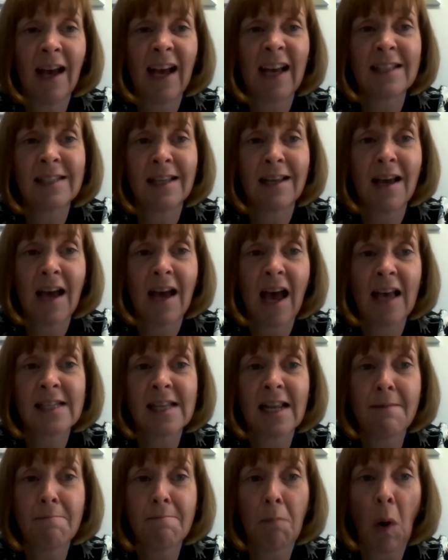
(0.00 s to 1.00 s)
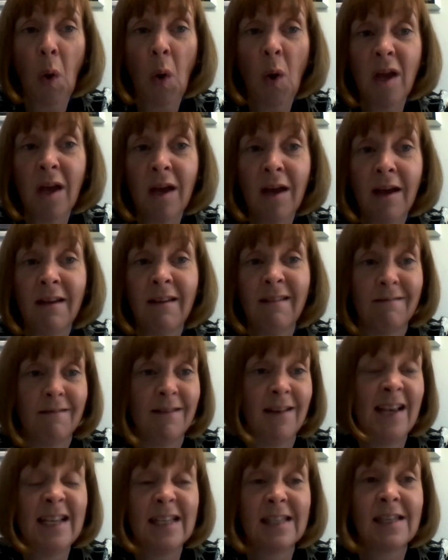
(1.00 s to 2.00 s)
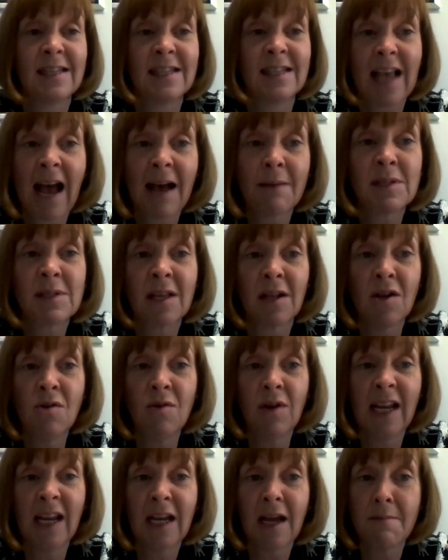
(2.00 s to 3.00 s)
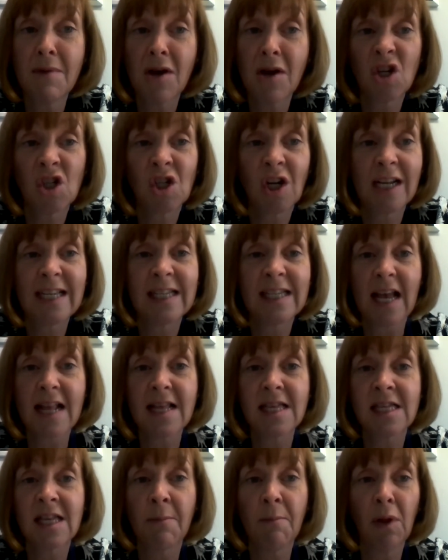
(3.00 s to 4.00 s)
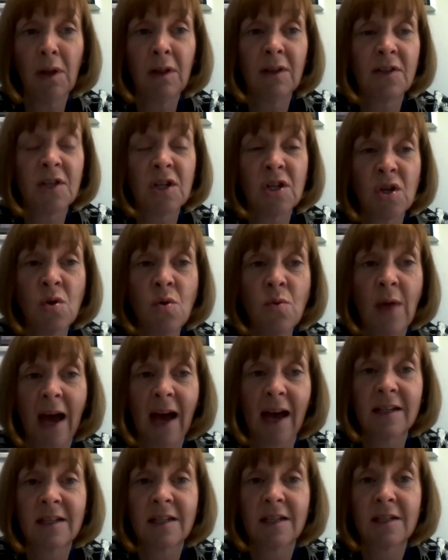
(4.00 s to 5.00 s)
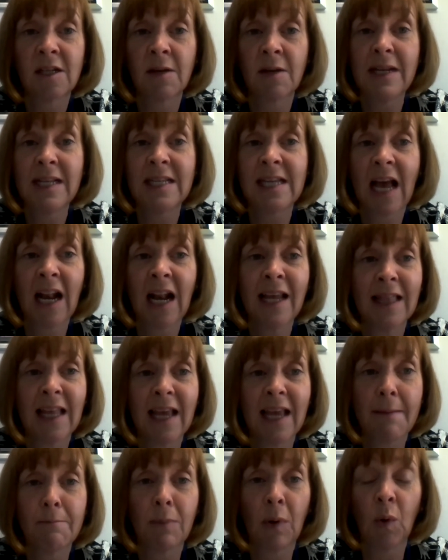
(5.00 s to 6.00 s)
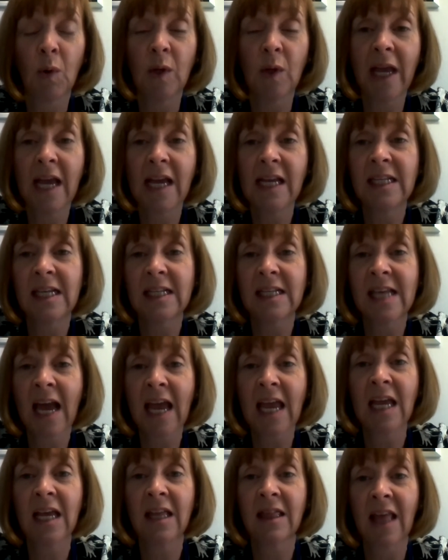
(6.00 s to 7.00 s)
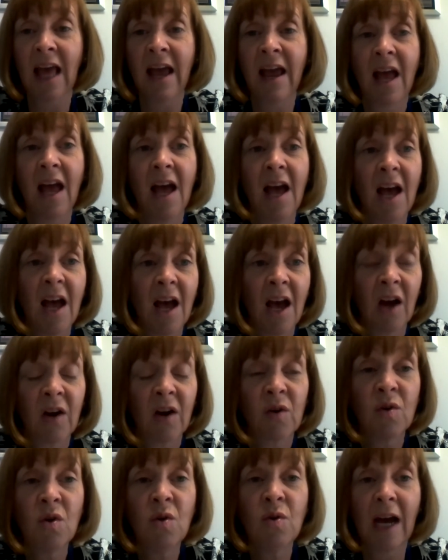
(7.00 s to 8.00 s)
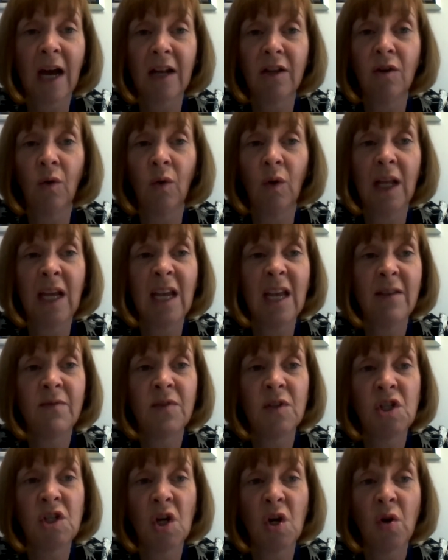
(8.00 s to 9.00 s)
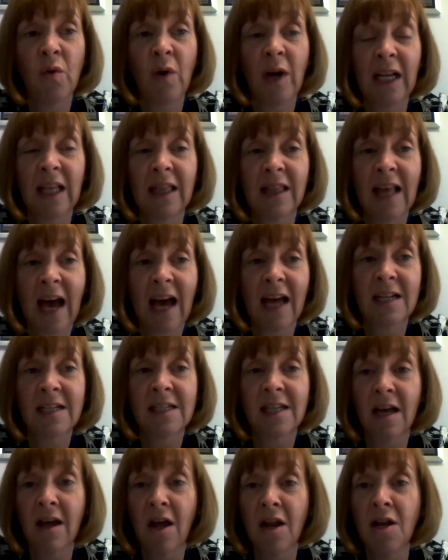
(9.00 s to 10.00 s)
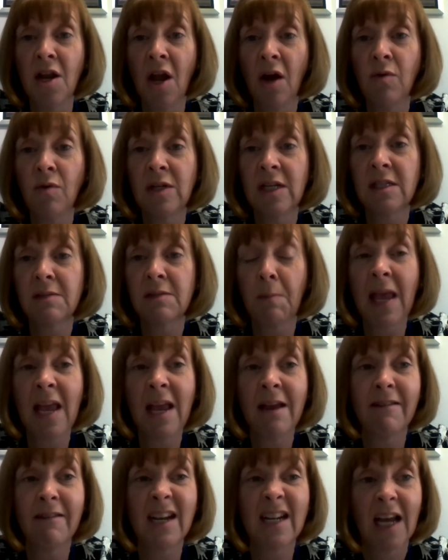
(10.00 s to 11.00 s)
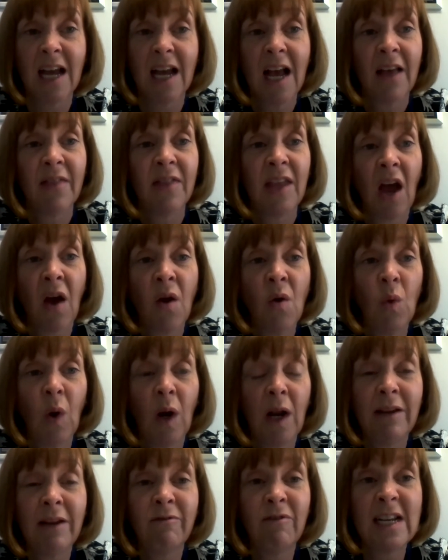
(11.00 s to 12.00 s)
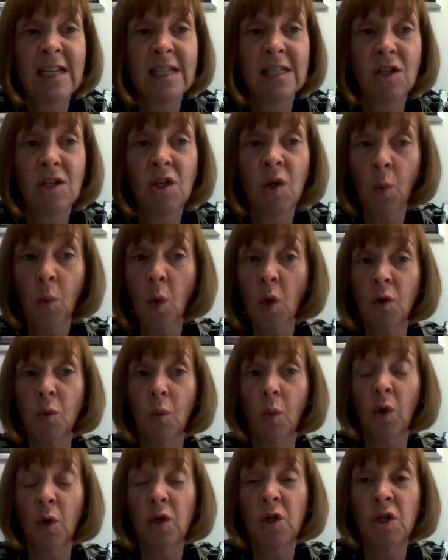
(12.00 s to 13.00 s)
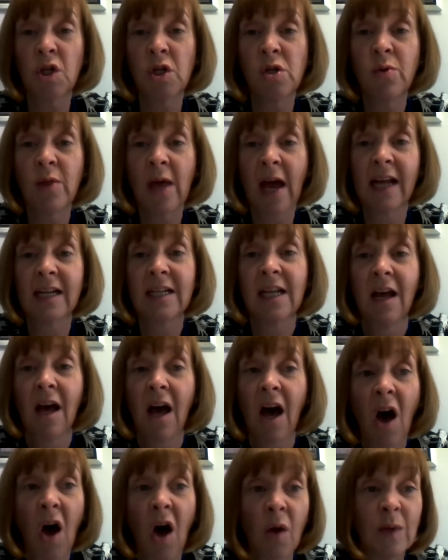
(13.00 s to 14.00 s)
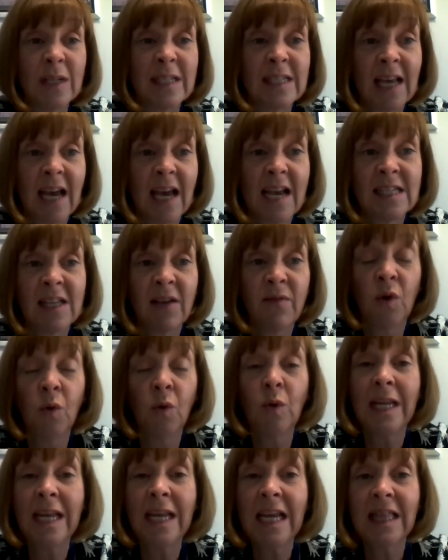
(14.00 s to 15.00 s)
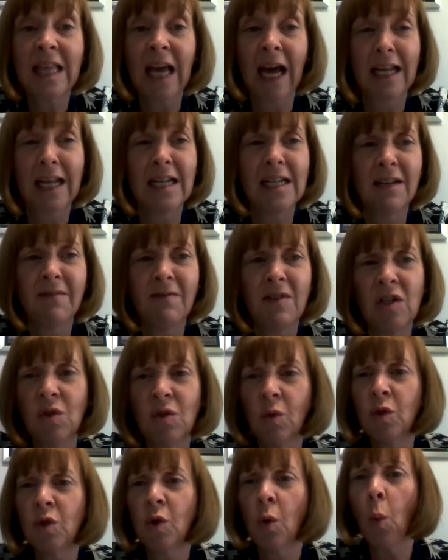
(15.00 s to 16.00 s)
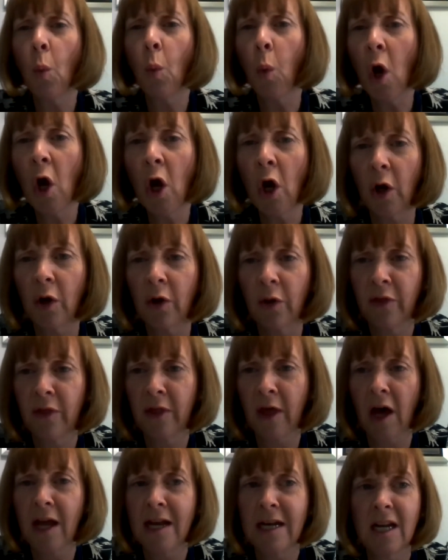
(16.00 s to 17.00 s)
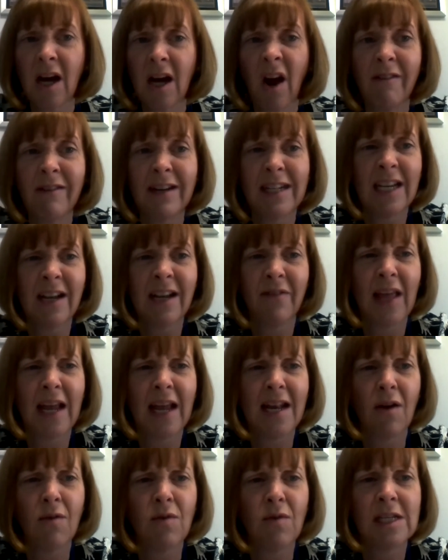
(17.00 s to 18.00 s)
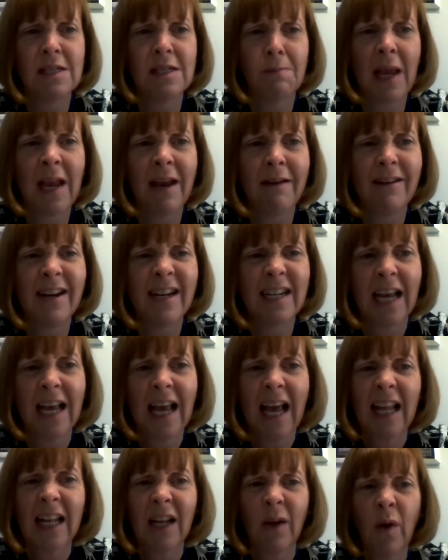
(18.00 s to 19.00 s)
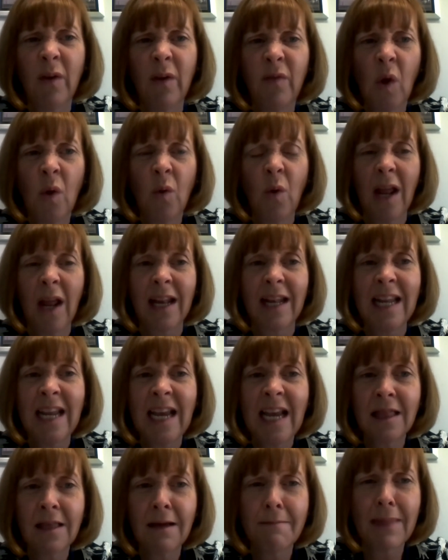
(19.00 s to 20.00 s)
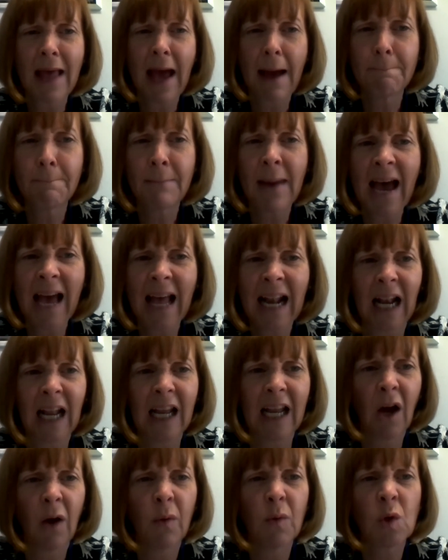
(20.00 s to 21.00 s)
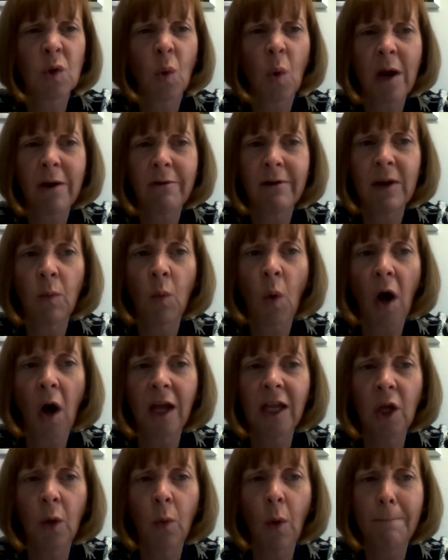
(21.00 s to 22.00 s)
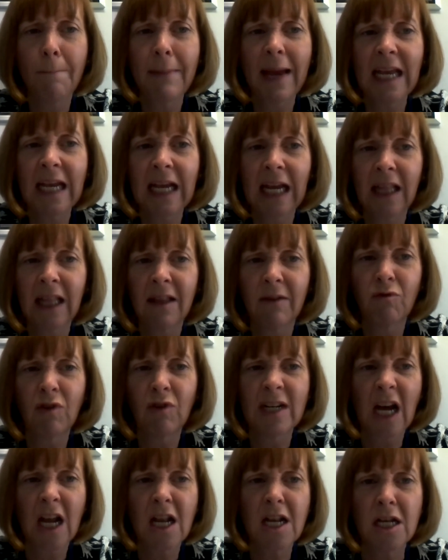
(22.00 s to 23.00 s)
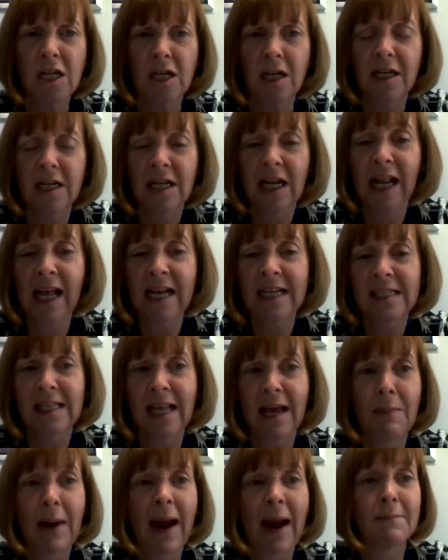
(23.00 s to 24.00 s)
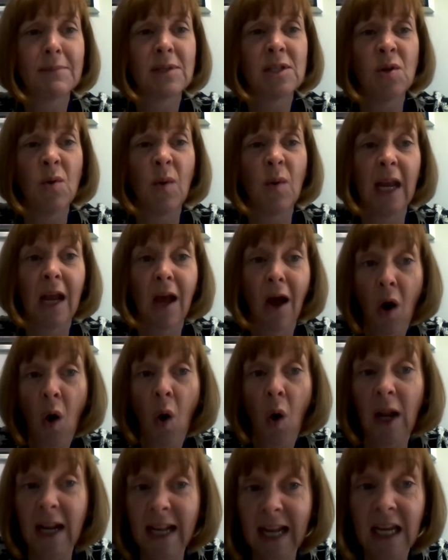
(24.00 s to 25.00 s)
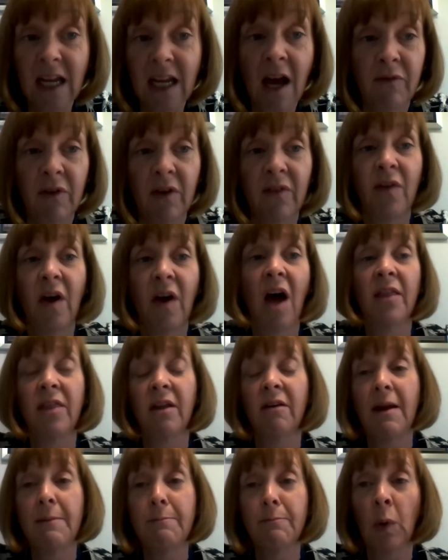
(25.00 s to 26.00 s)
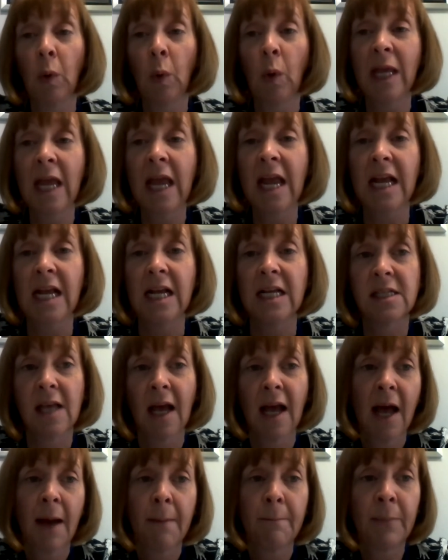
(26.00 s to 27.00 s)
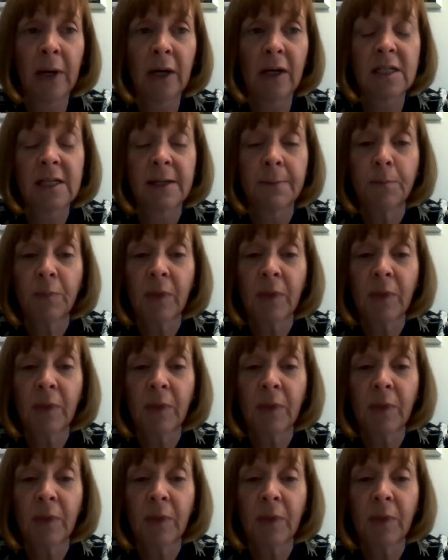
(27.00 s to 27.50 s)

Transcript: as an employer, it's absolutely commercially sensible to do that, to be telling the employee to take their accrued annual leave during that notice period. The only reason you wouldn't want to do that, I would say, is if you need that individual to work the entirety of their notice period. Now, if you need them that badly, I would query why you are making them redundant, unless they're perhaps doing holiday cover for other employees. But